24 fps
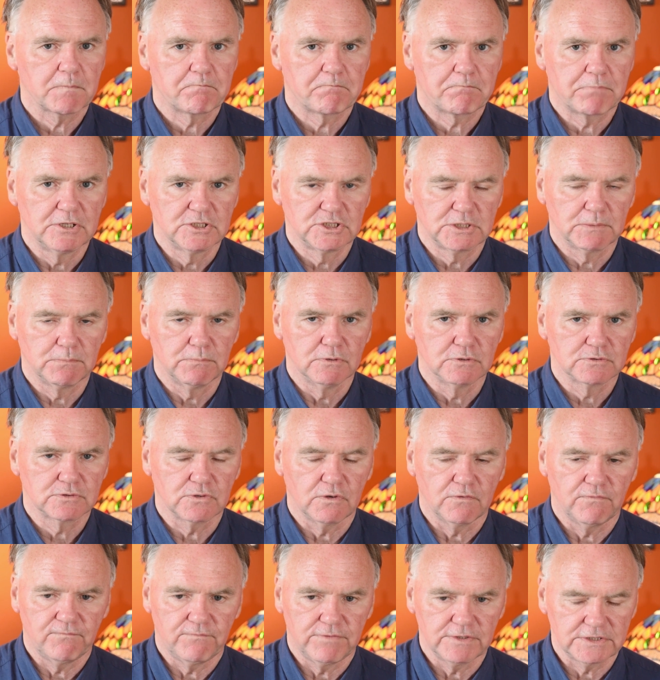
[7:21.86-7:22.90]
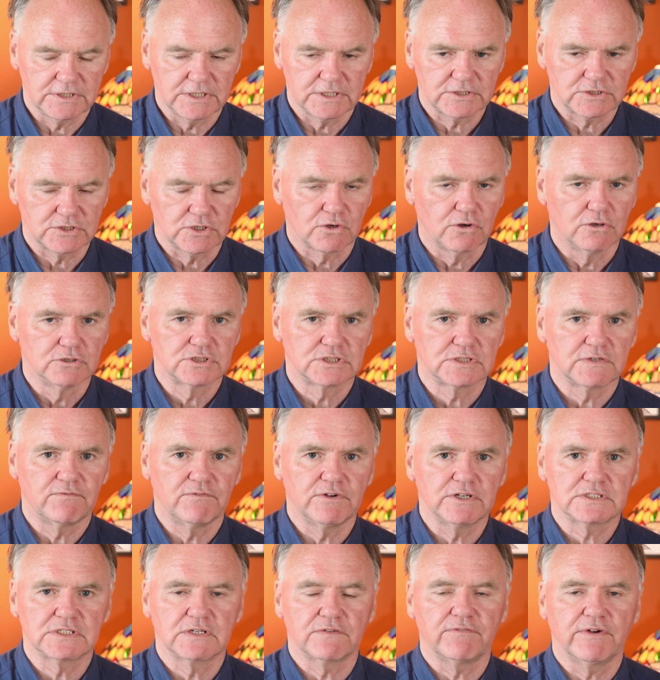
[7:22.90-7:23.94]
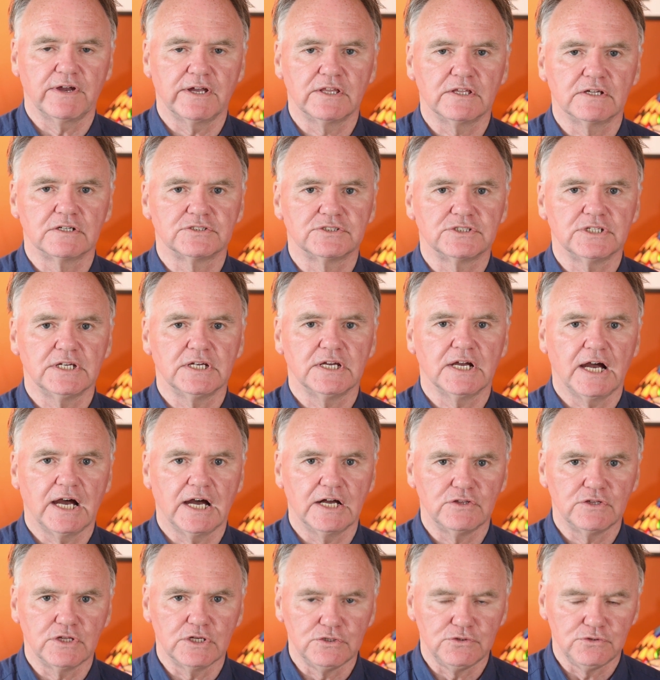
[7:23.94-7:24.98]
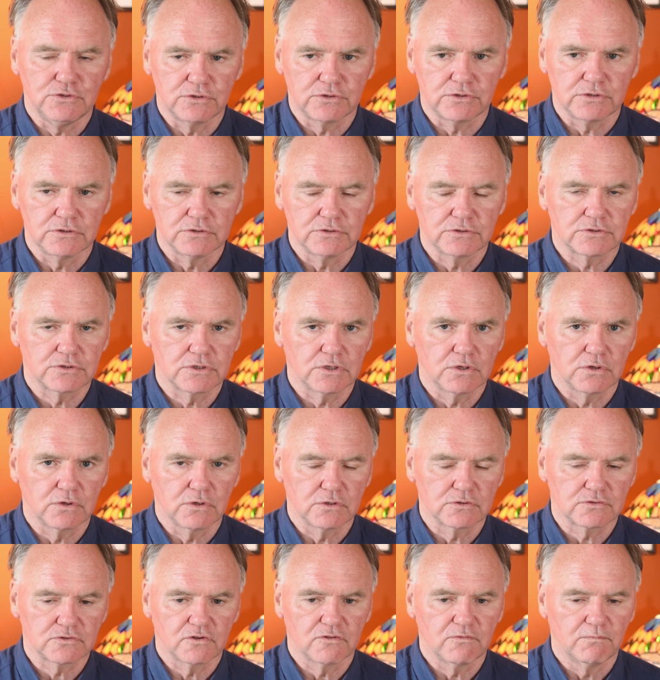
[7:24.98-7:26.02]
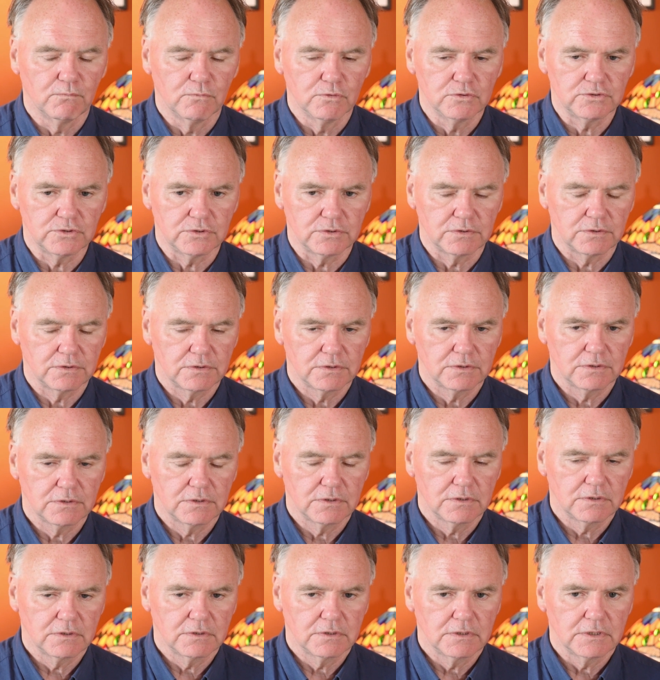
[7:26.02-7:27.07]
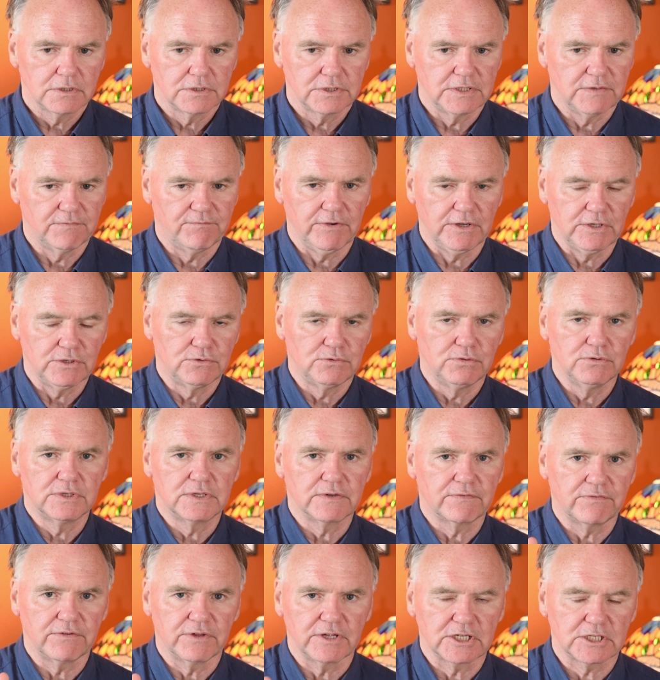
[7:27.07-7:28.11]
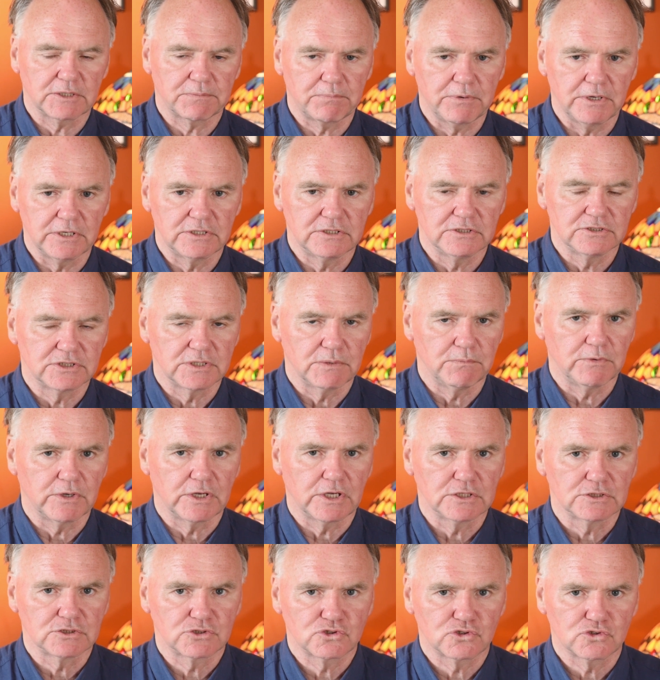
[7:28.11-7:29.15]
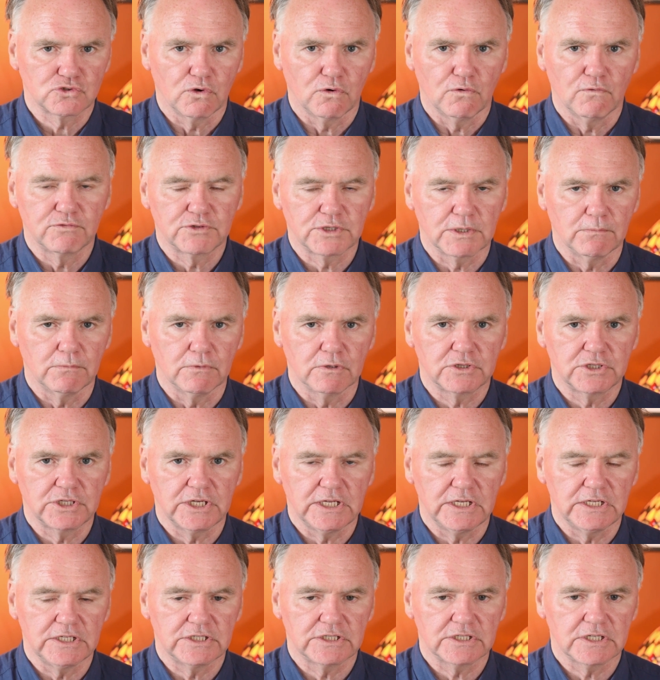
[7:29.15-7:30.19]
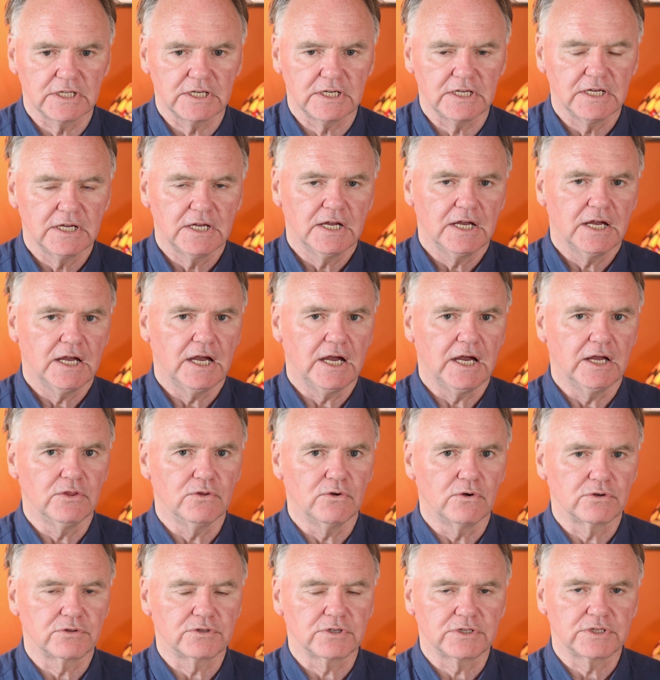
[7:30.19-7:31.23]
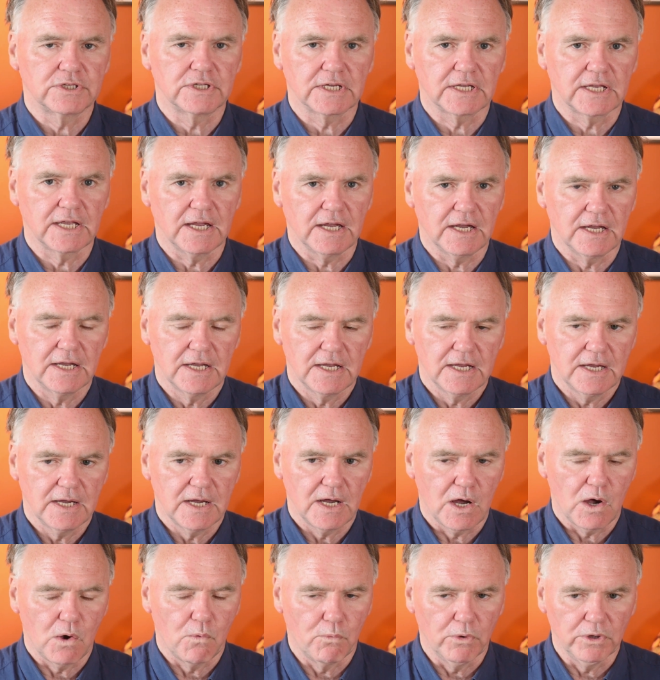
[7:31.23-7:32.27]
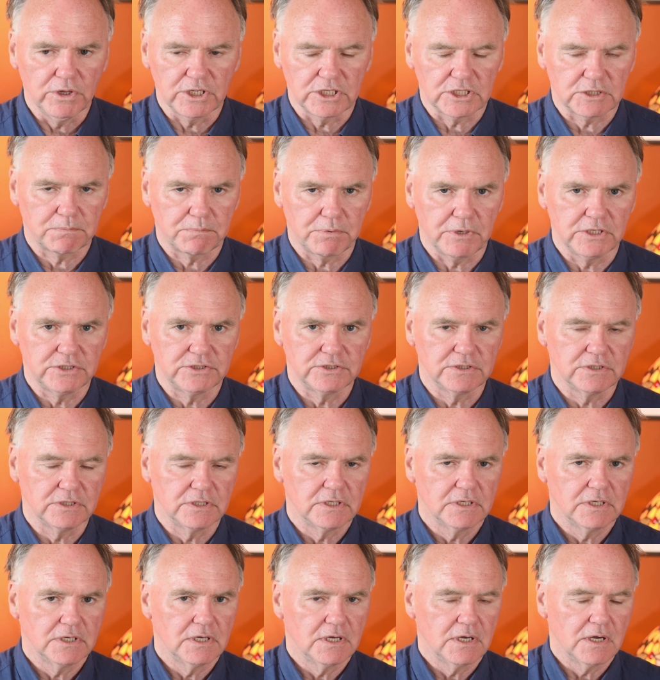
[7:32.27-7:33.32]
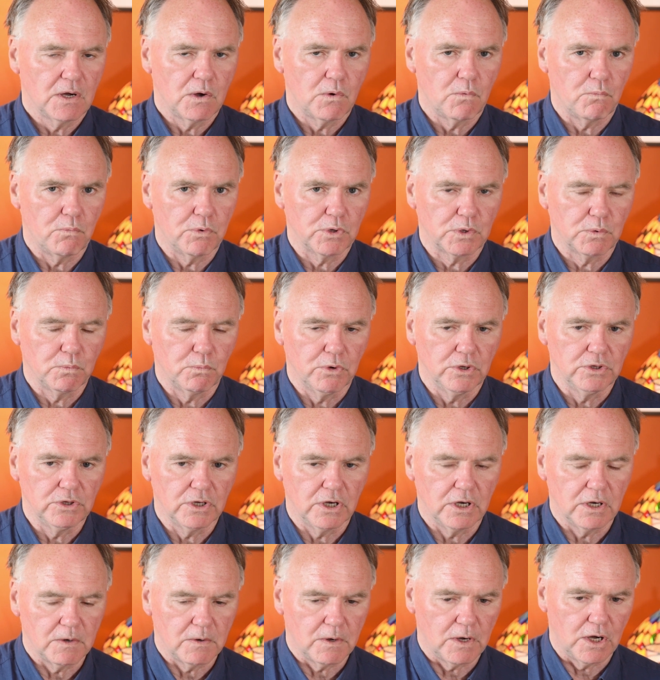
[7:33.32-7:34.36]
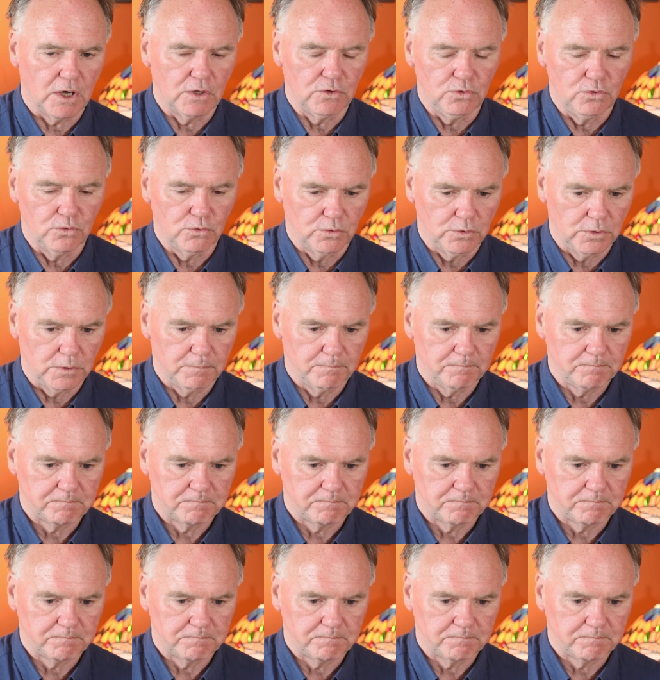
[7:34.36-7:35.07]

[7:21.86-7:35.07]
principles of physics, the conservation of energy, and Newton's laws of motion, to find two different expressions that we can solve simultaneously in order to get one expression with one unknown.